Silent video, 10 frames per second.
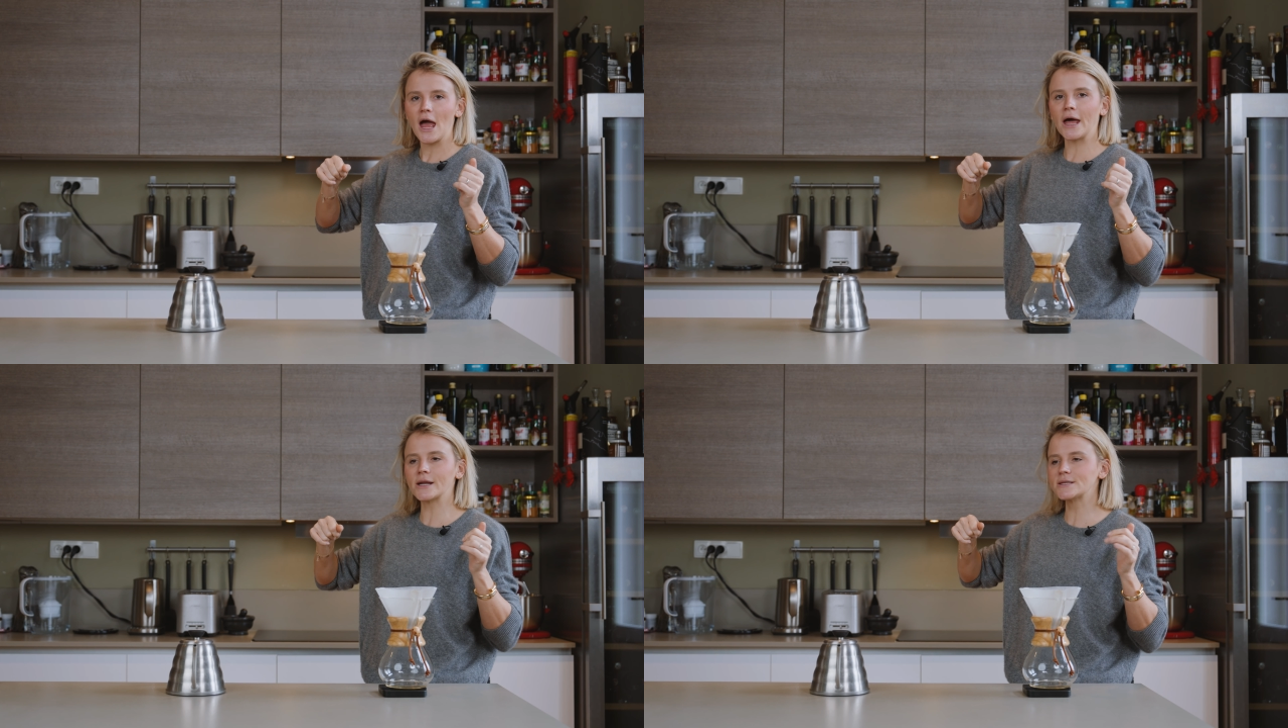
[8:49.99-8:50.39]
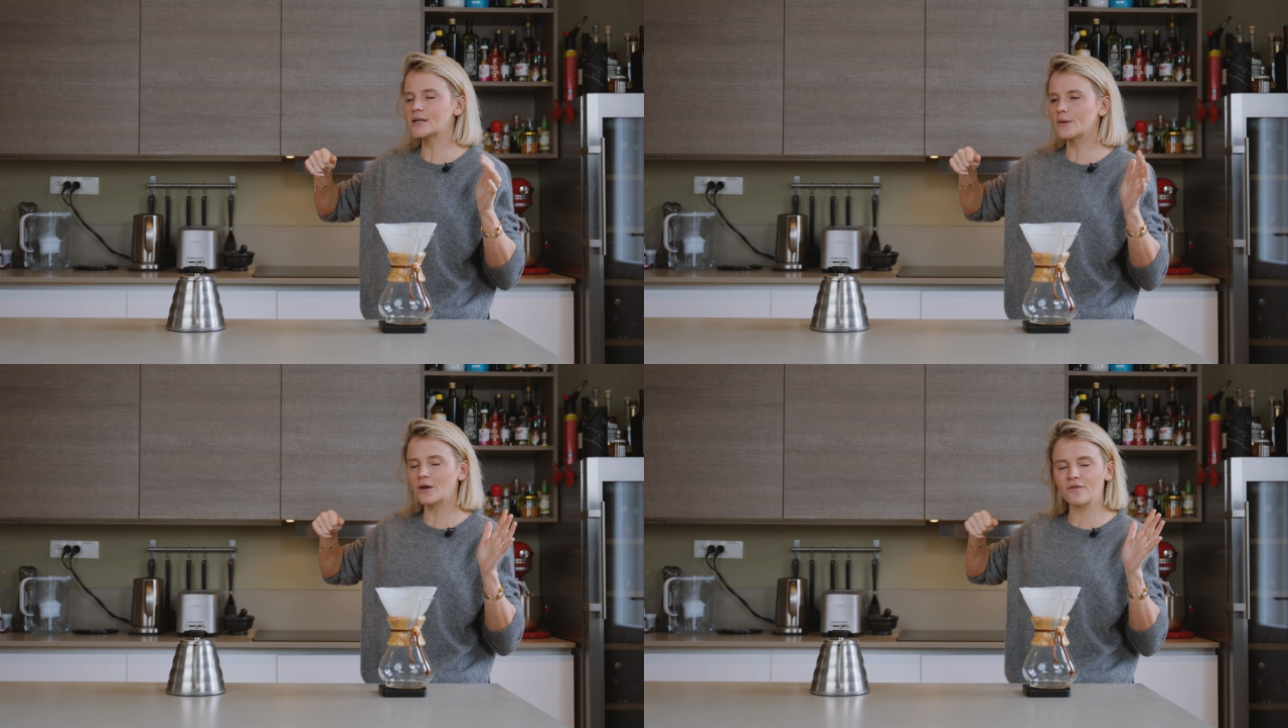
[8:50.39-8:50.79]
And it's
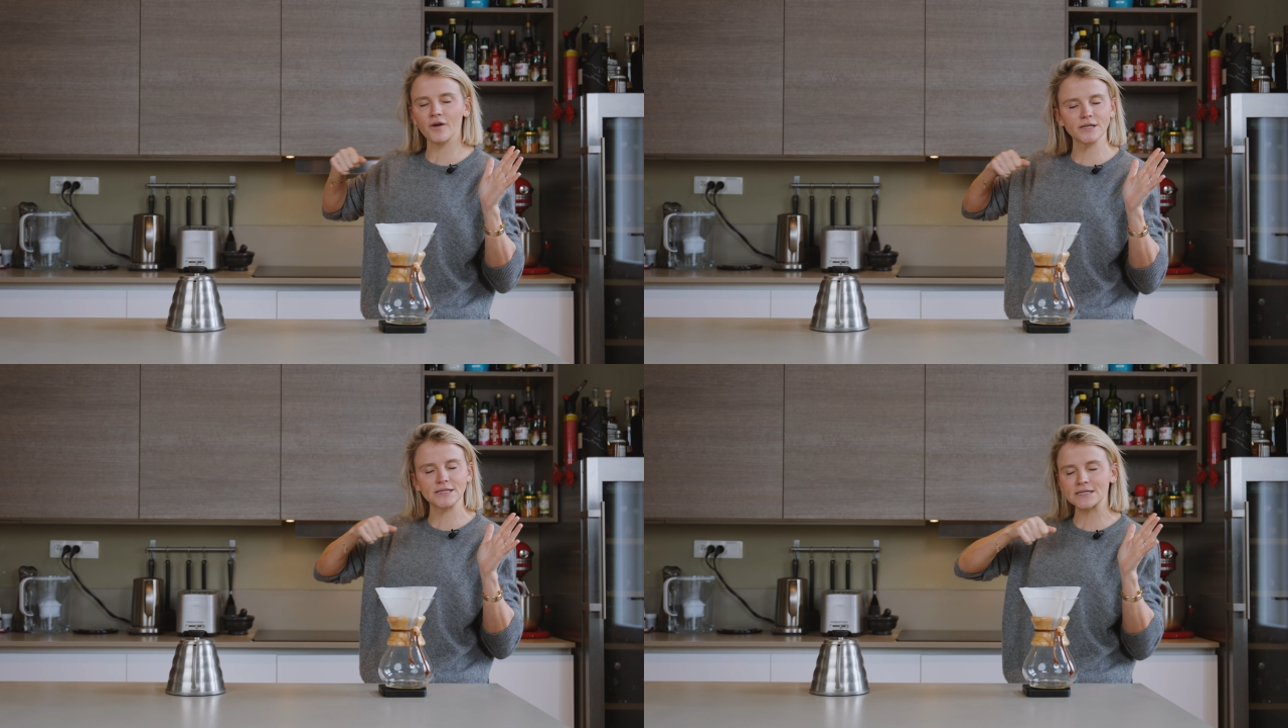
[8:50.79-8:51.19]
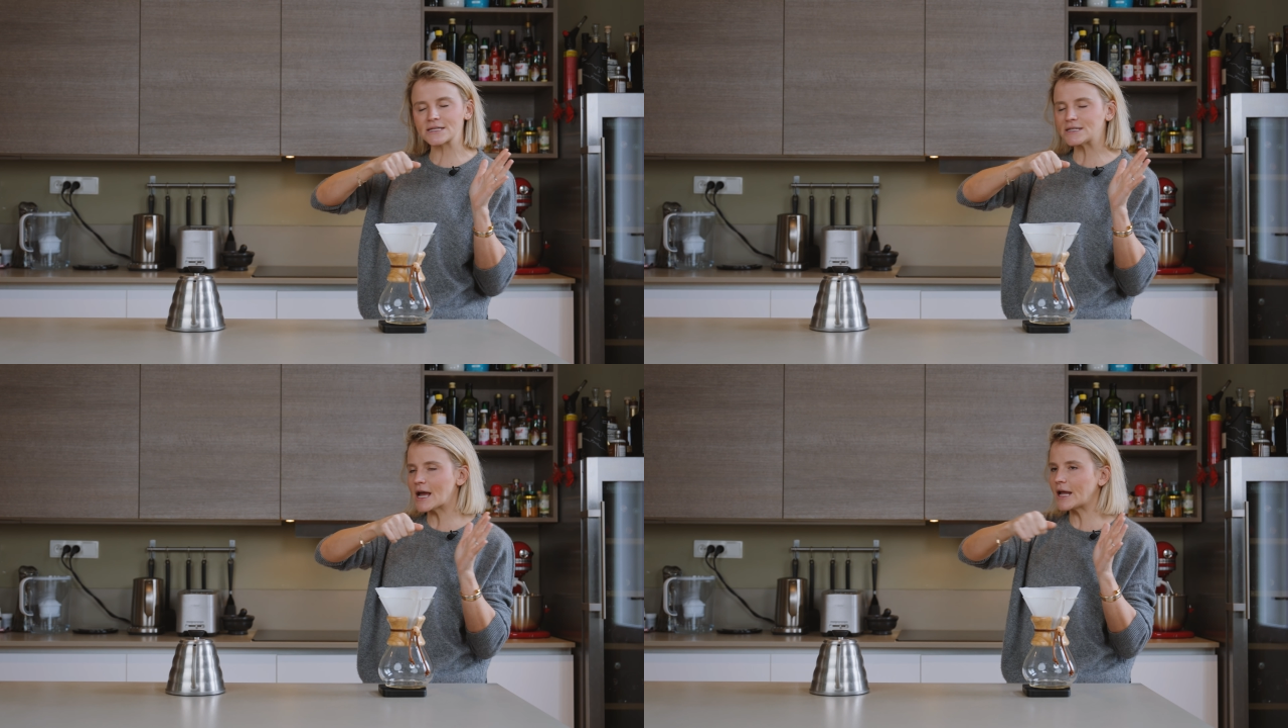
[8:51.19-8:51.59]
gonna be a very
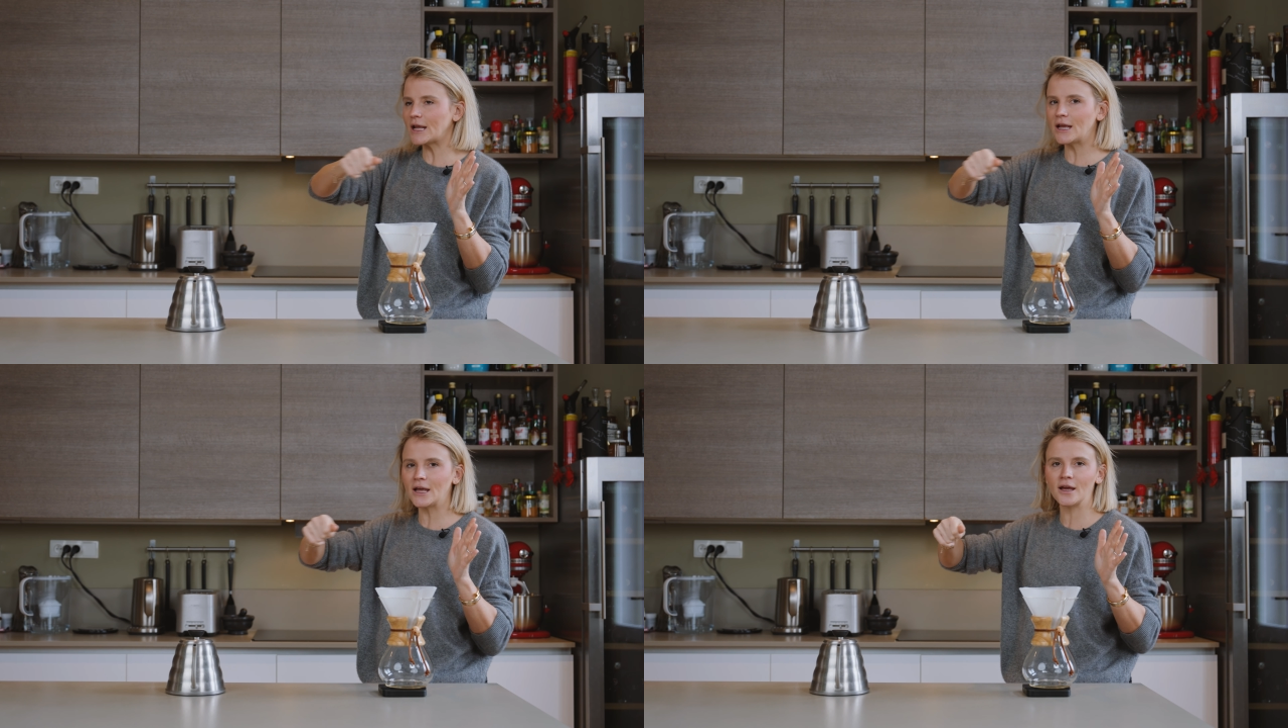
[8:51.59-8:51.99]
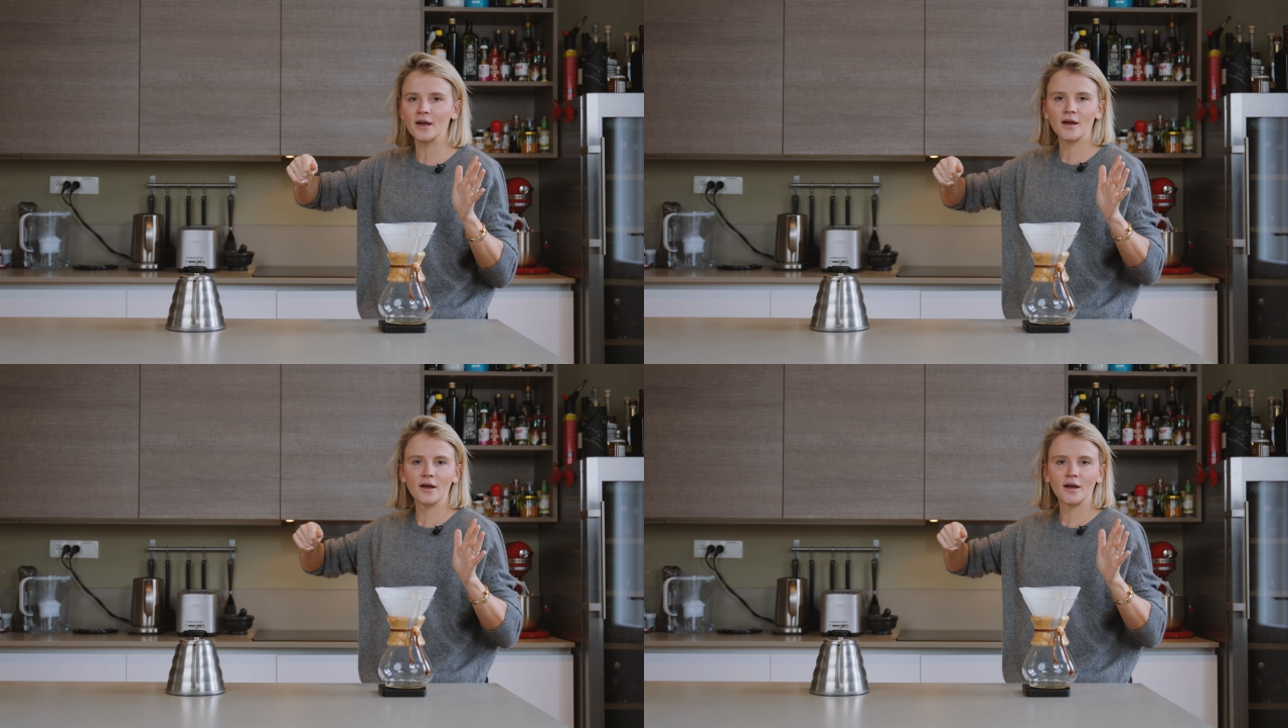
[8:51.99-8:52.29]
steady,